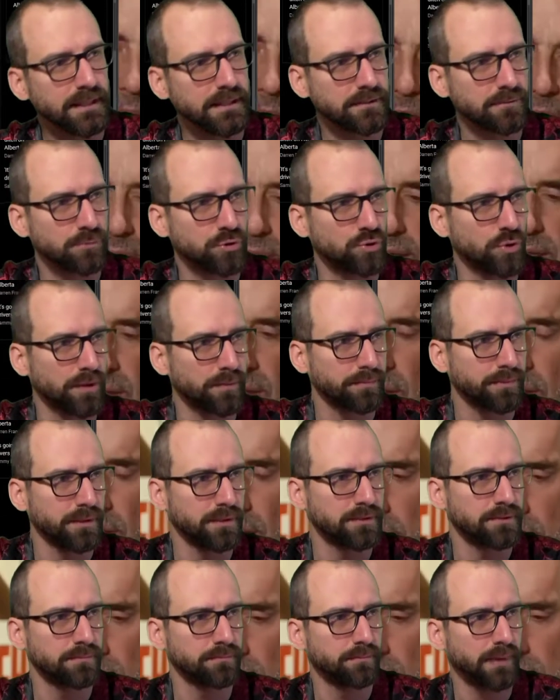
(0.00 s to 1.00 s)
get some Jordan
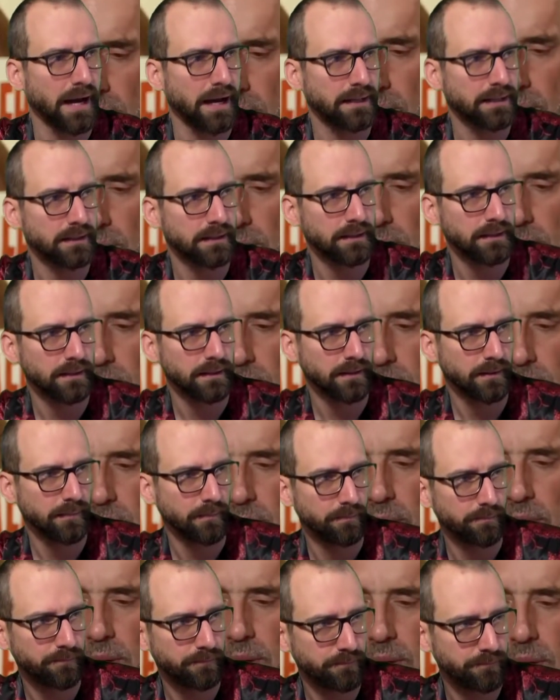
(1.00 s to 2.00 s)
Peterson
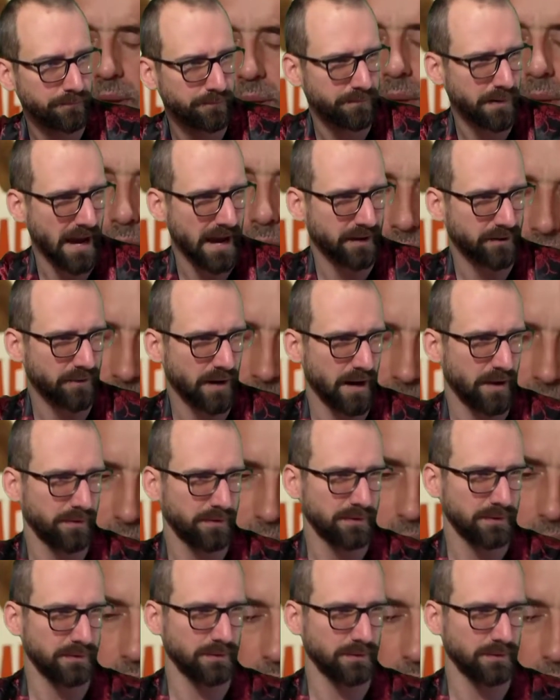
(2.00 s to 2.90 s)
background.